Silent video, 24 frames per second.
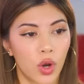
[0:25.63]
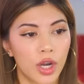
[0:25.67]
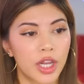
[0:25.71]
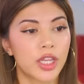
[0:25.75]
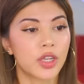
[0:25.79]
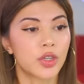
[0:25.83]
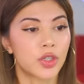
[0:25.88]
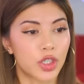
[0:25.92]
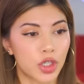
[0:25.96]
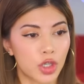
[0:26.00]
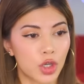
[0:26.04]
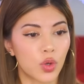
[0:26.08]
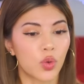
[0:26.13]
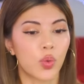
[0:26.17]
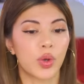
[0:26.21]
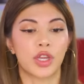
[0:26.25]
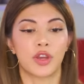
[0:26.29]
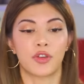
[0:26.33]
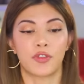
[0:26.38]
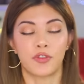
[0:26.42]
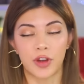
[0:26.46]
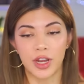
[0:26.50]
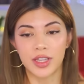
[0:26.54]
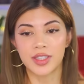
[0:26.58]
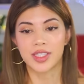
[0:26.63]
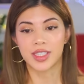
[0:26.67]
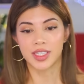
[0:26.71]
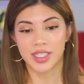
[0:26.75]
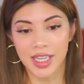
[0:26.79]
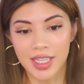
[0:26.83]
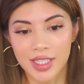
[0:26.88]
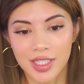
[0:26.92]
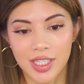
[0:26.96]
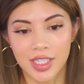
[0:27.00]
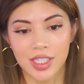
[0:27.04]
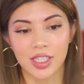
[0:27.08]
What do you do when your friend
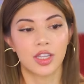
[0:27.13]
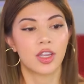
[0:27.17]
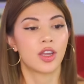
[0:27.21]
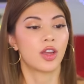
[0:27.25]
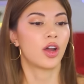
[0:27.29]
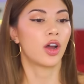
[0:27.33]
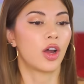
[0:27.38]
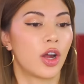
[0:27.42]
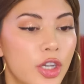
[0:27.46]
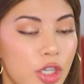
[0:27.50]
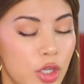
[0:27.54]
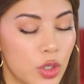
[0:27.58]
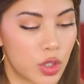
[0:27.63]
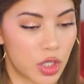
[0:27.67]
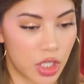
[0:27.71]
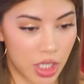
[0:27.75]
sits on your